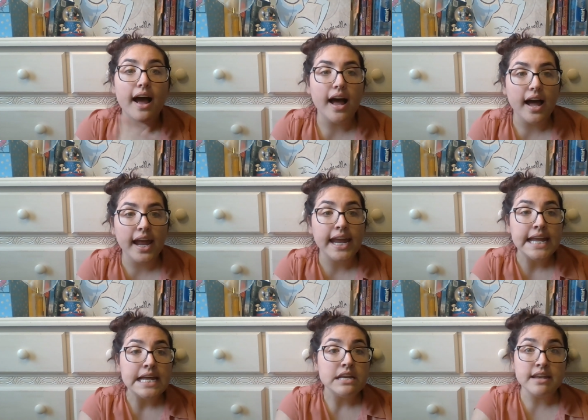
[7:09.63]

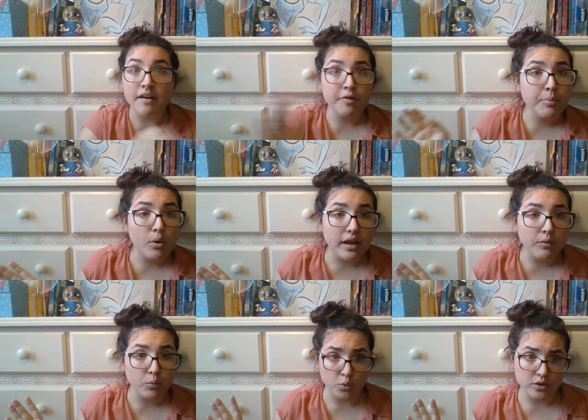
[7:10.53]
I never broke any
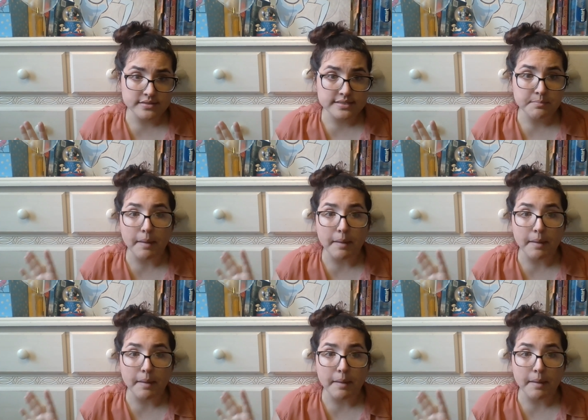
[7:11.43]
rules.